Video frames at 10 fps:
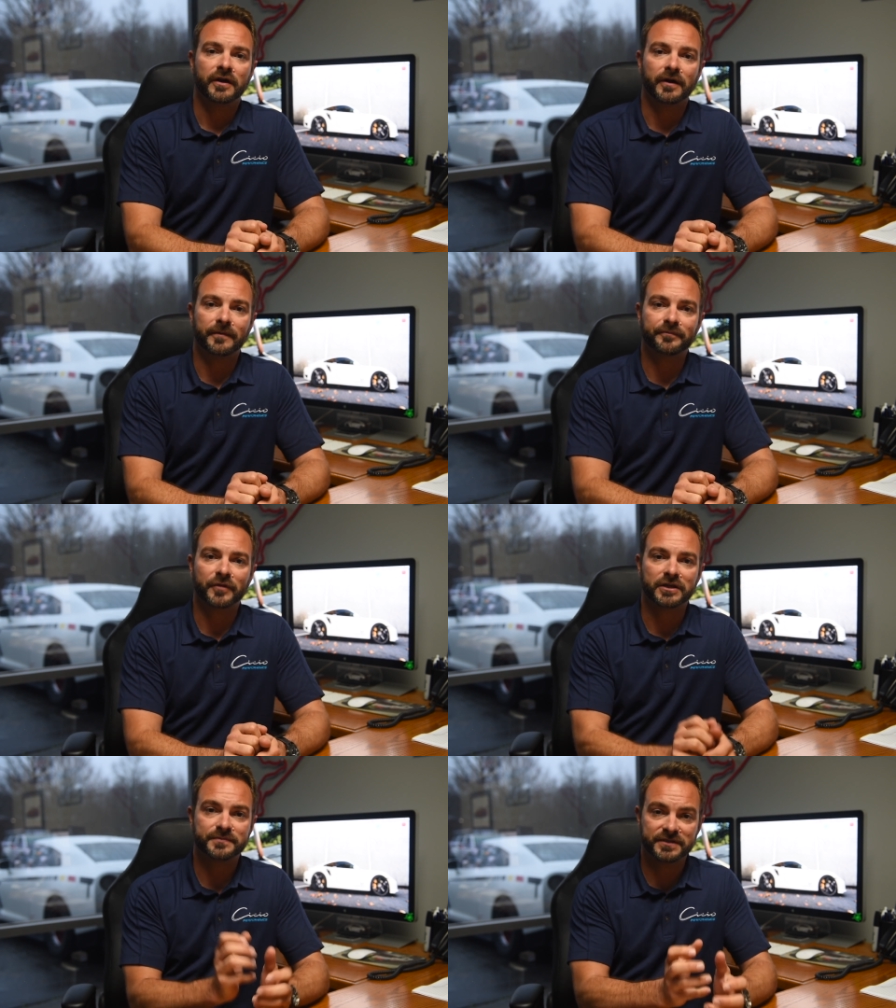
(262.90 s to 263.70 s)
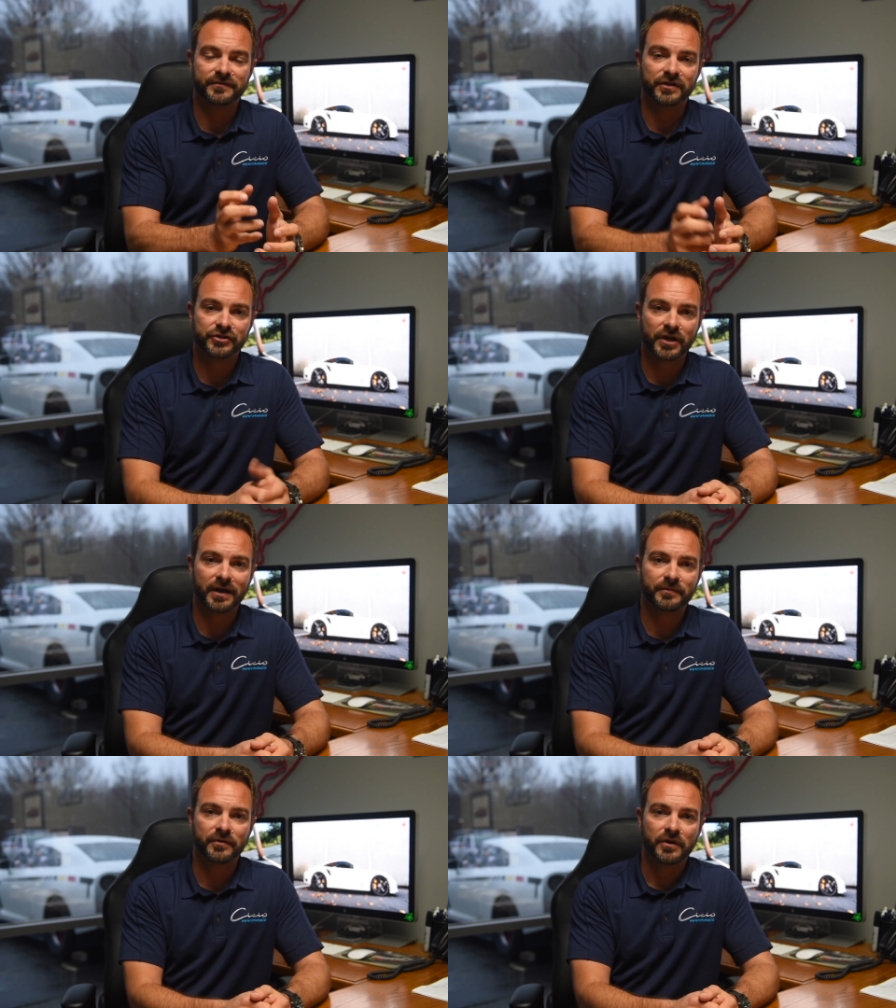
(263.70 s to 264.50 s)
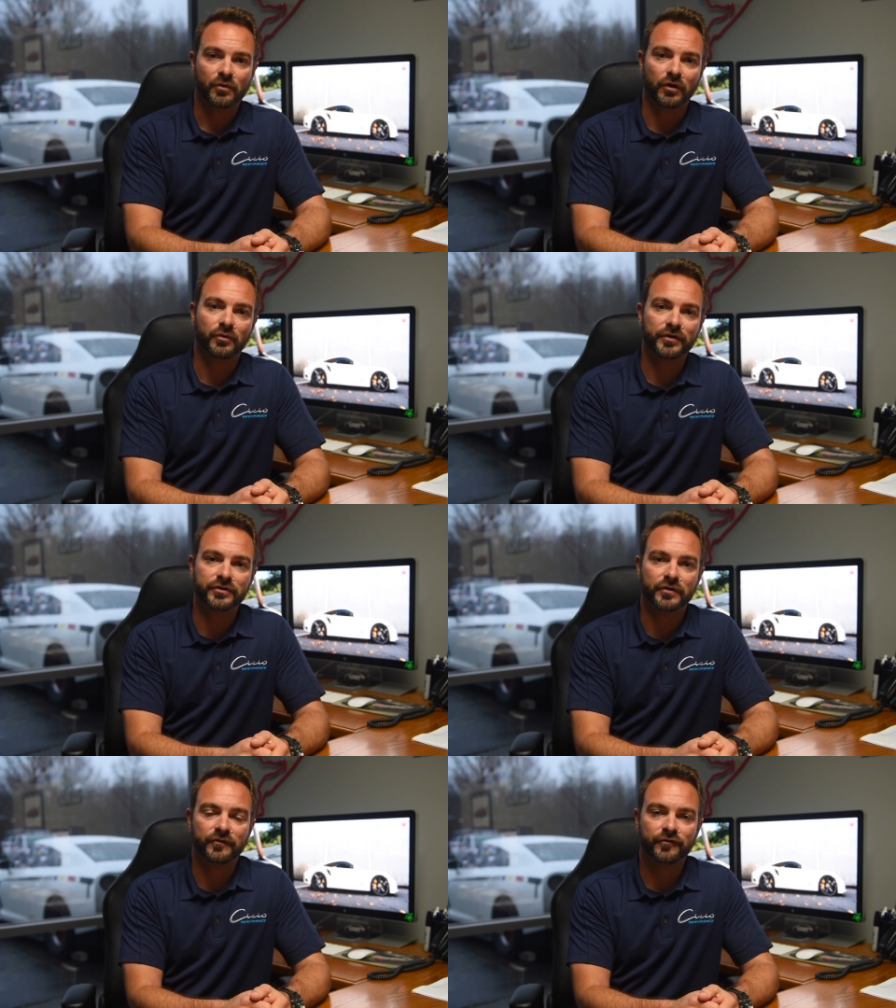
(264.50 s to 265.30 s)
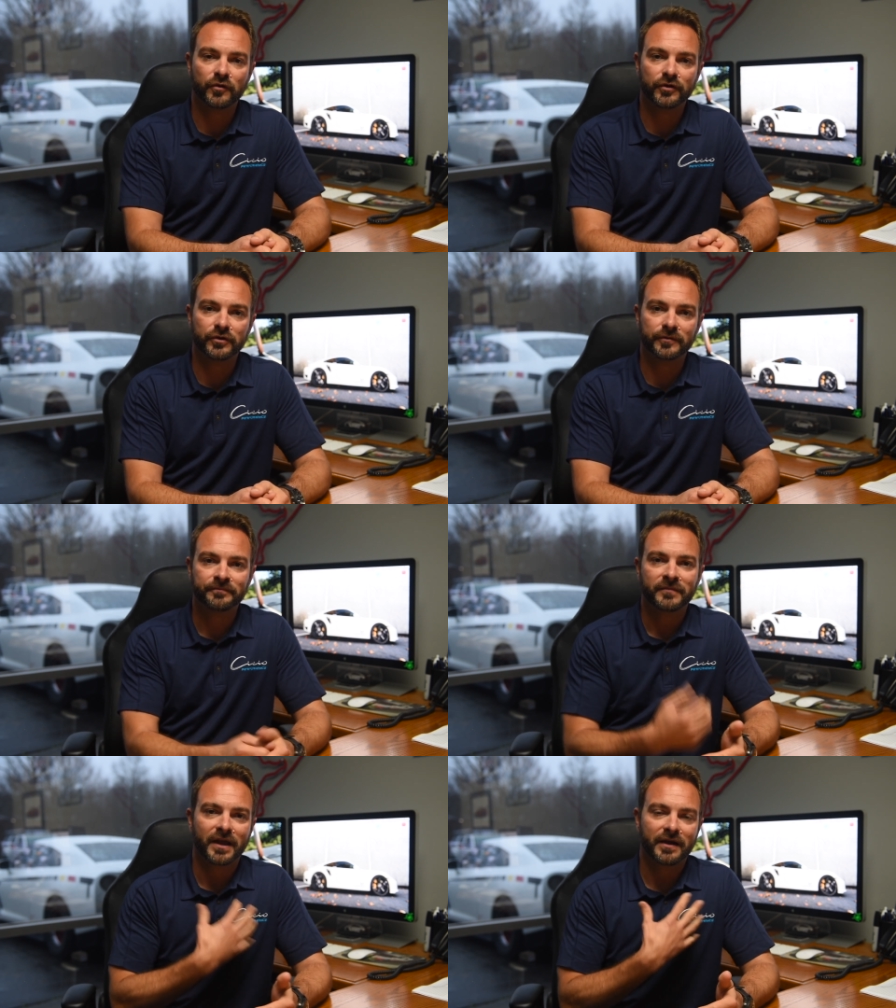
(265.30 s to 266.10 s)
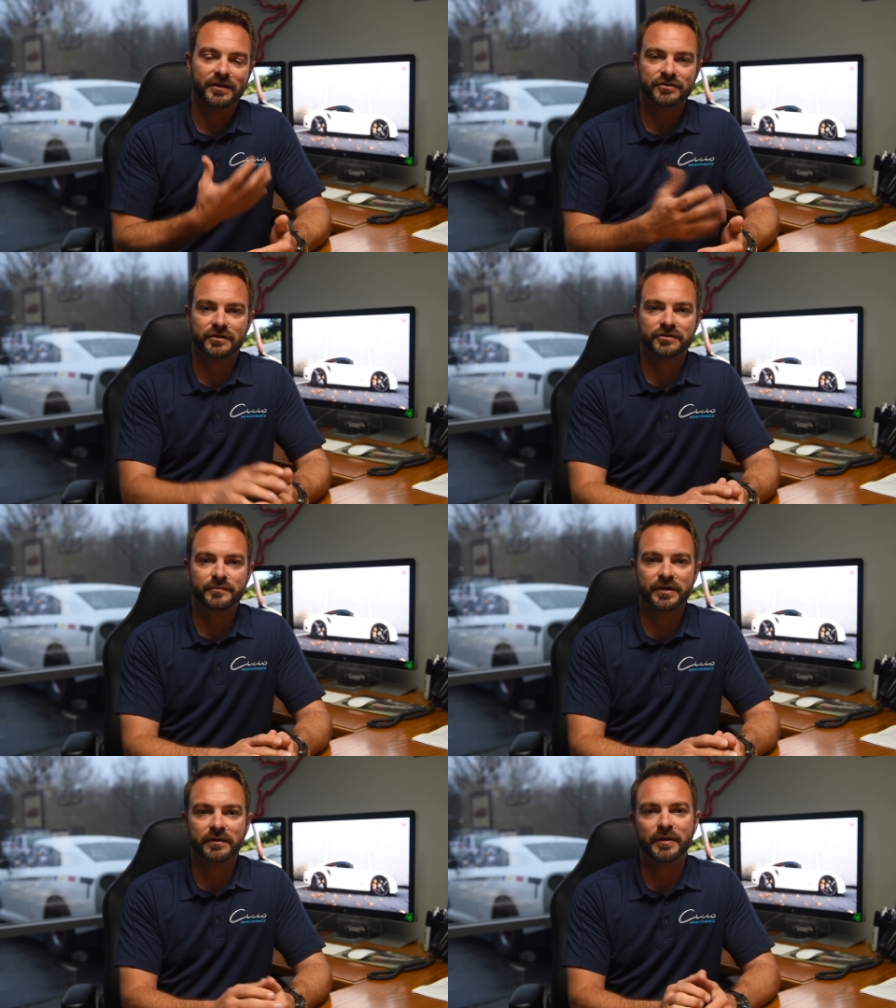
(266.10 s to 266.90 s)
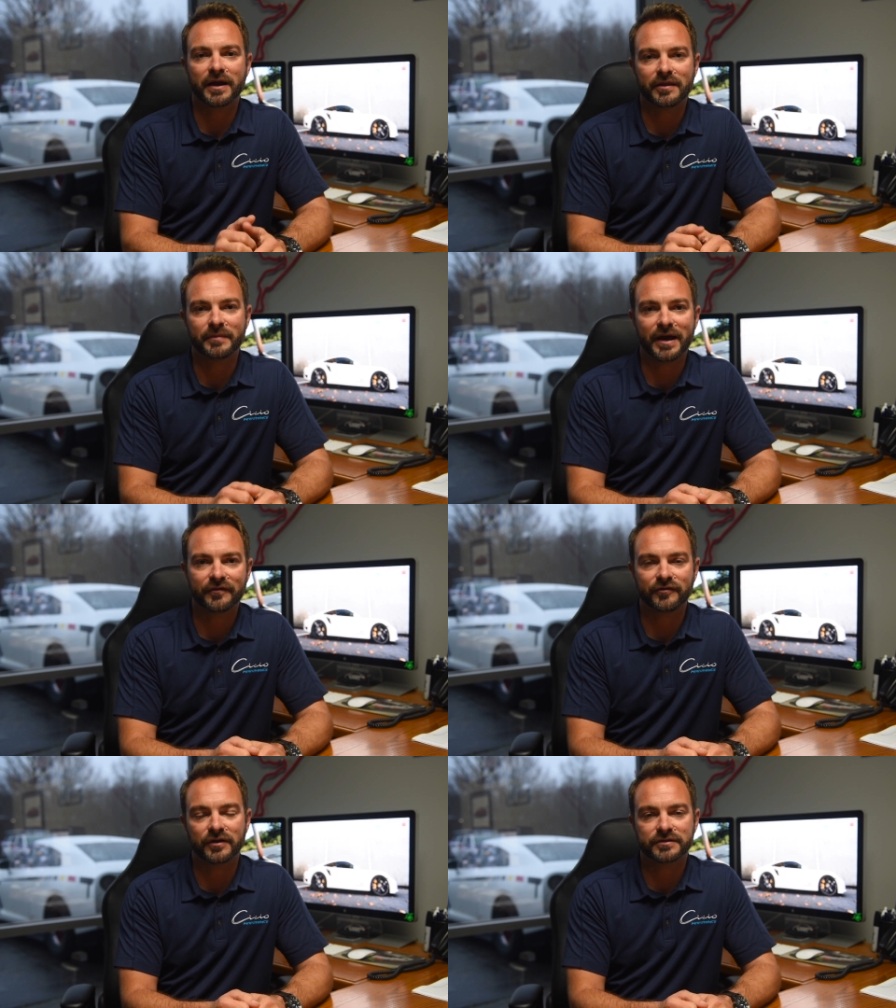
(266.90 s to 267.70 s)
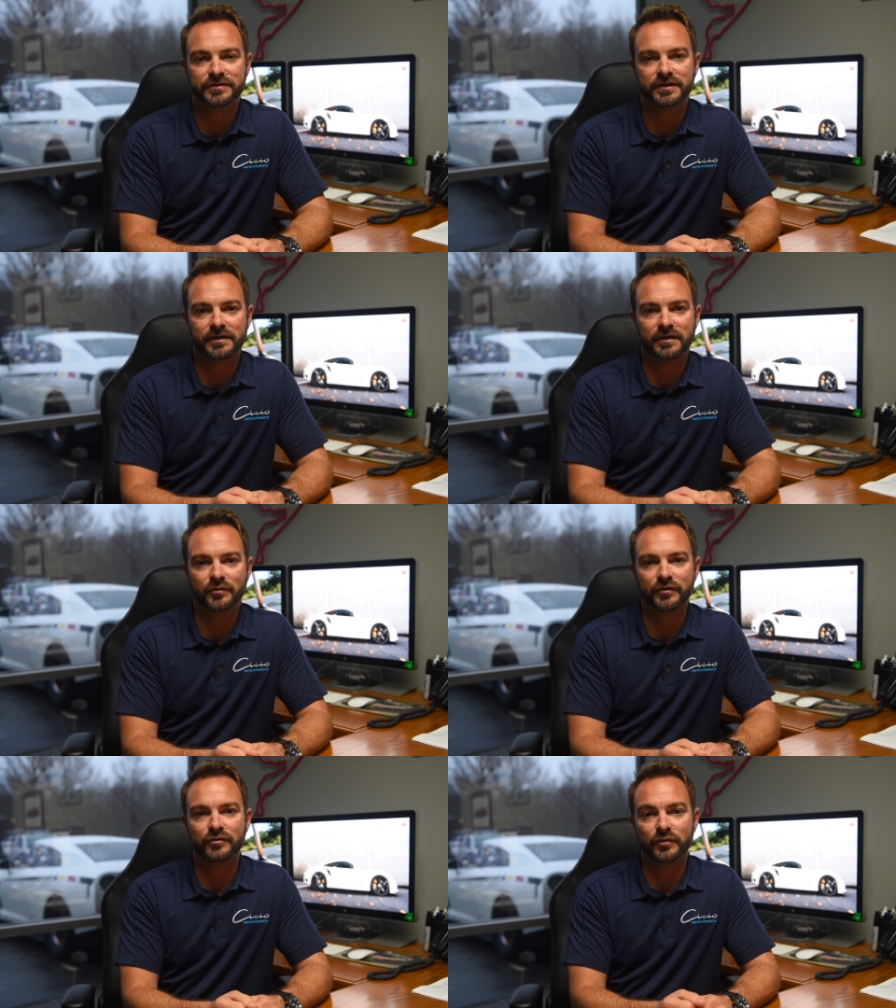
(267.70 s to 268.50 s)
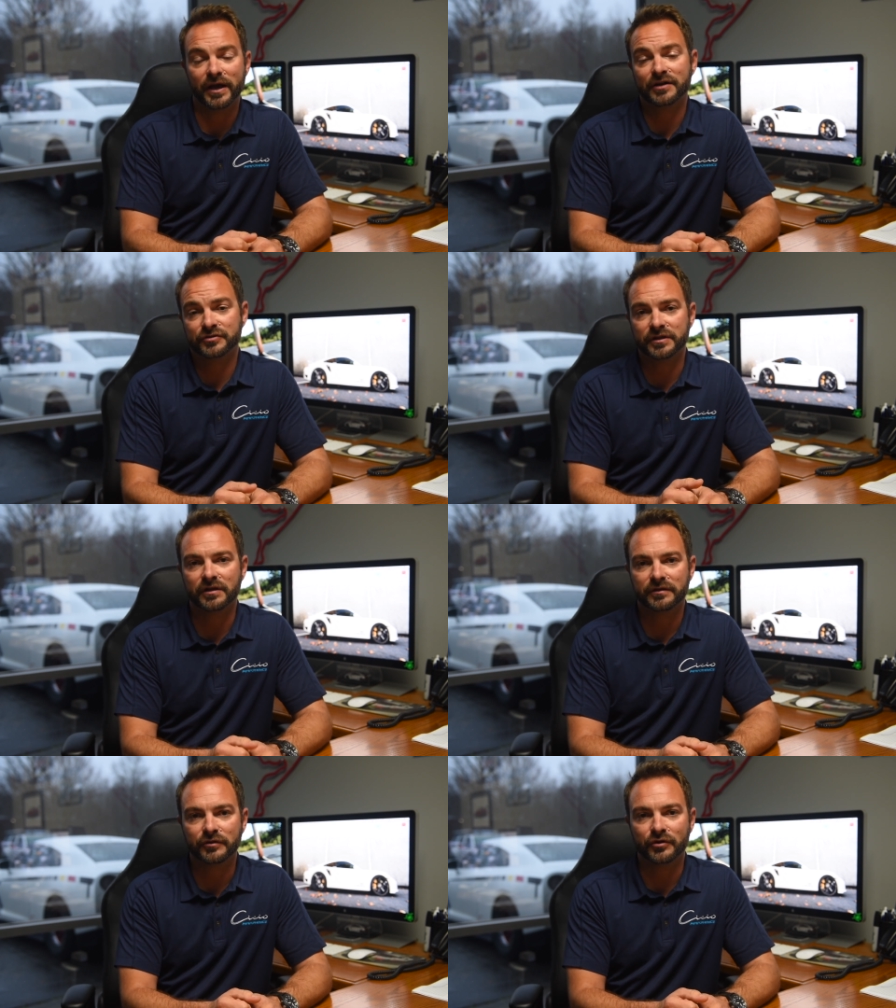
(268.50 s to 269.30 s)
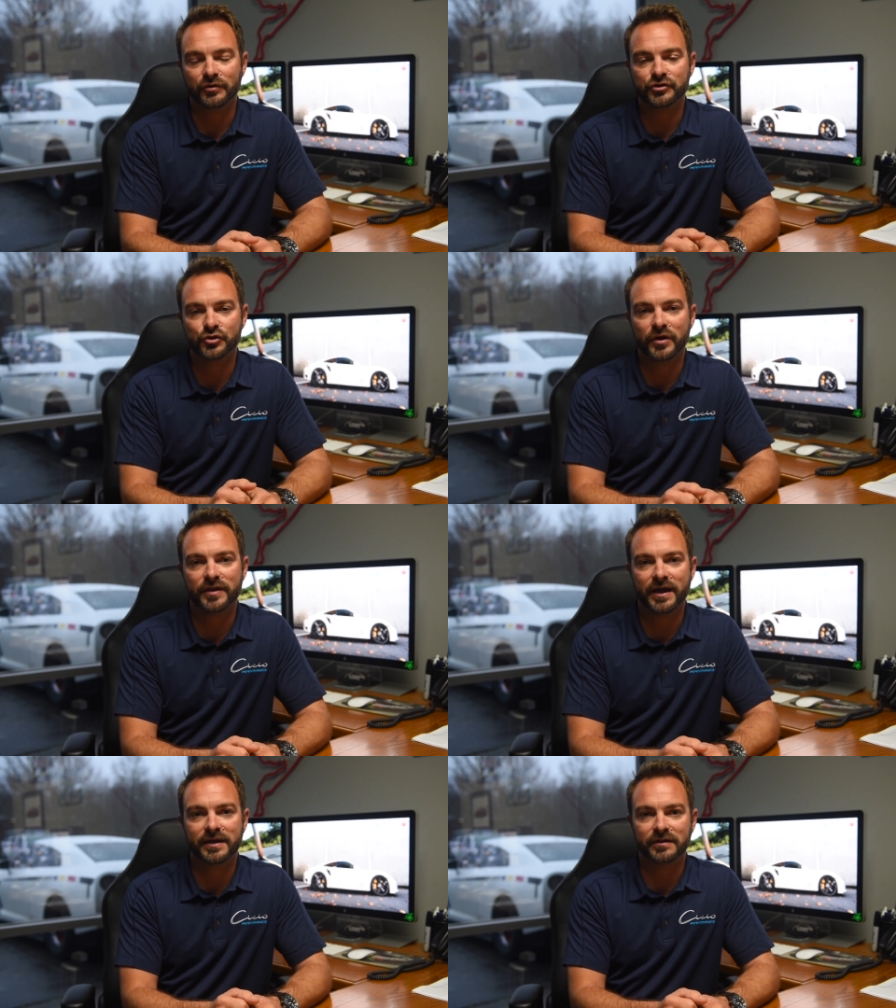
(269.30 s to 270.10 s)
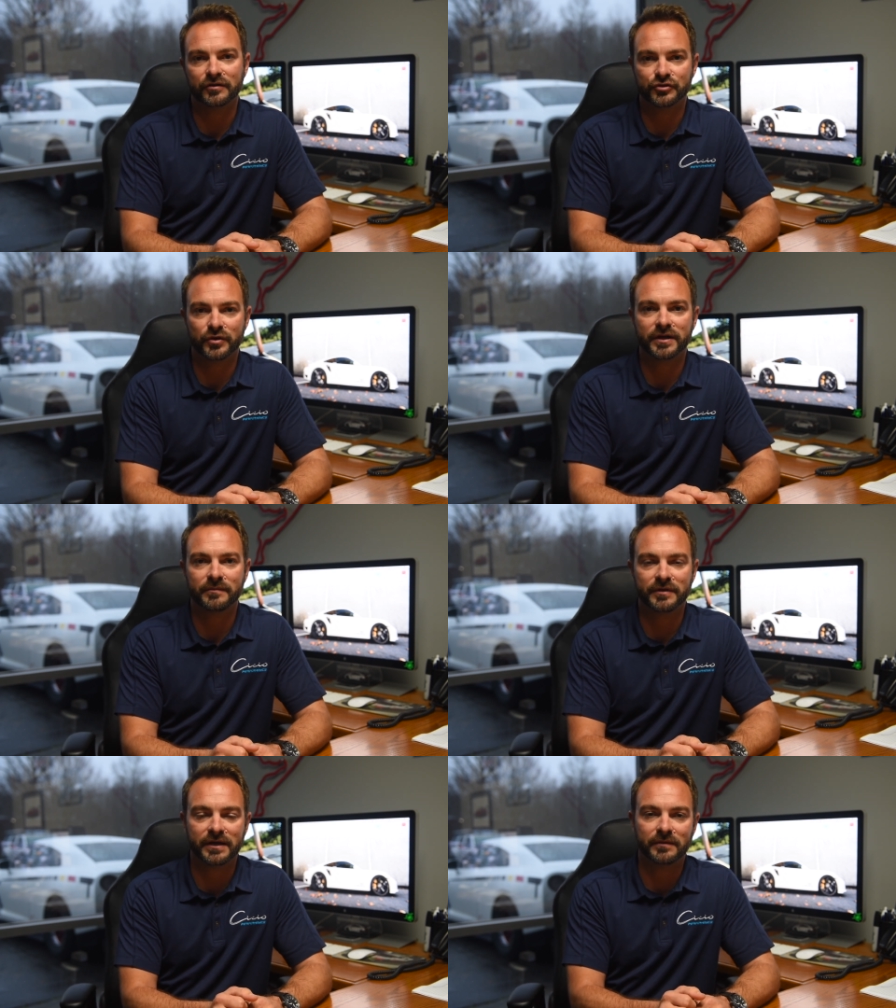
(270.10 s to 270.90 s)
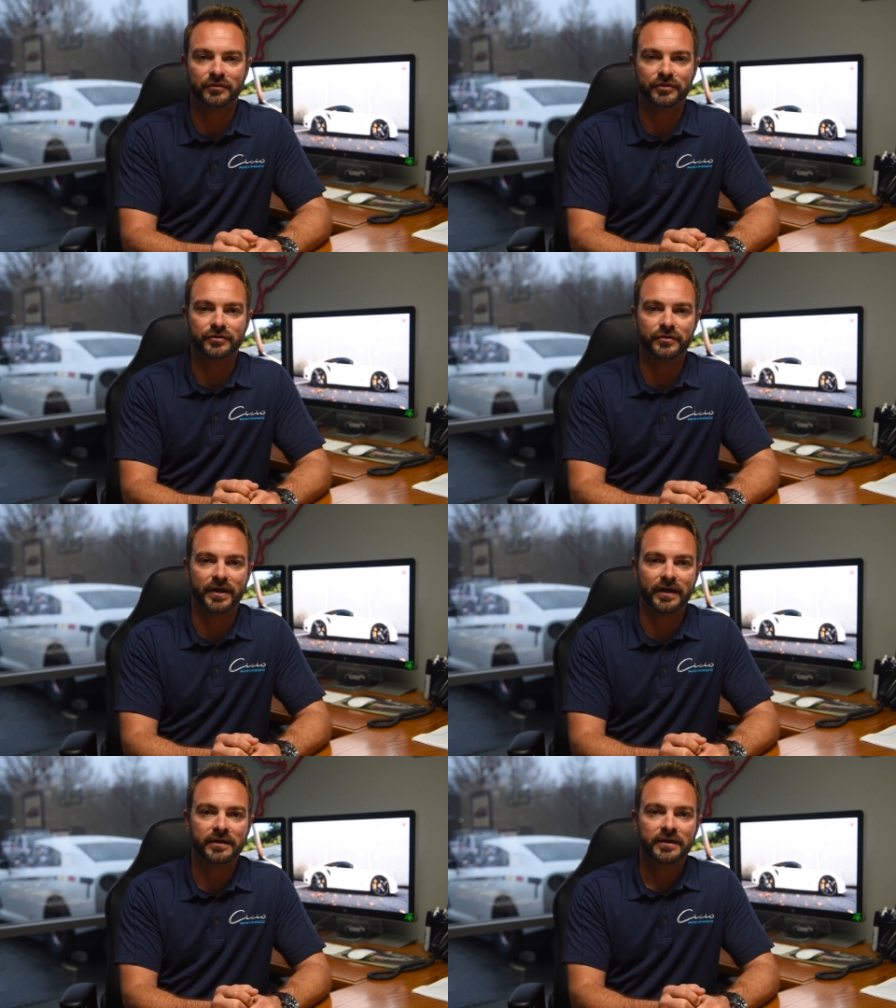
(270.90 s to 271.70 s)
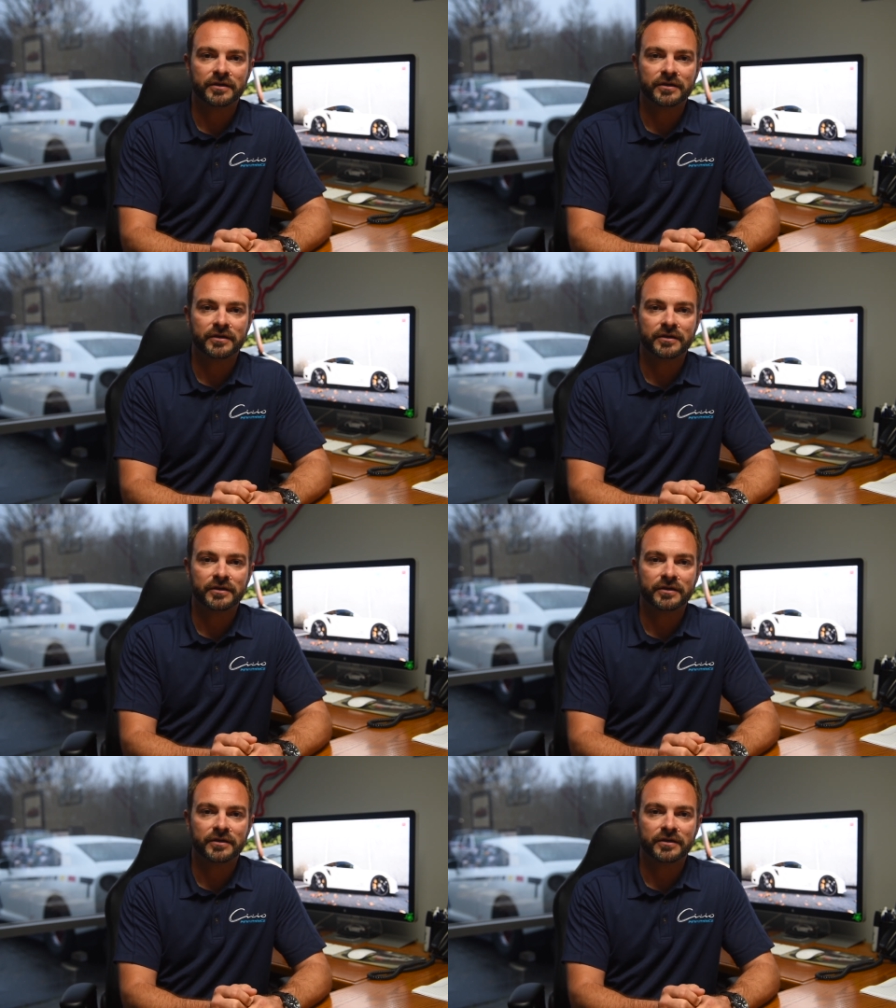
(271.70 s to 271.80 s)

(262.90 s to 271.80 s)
a specific shop work with you and for you, it's a big pat on the back for us, and we actually, you know, enjoy that and enjoy him being able to do that.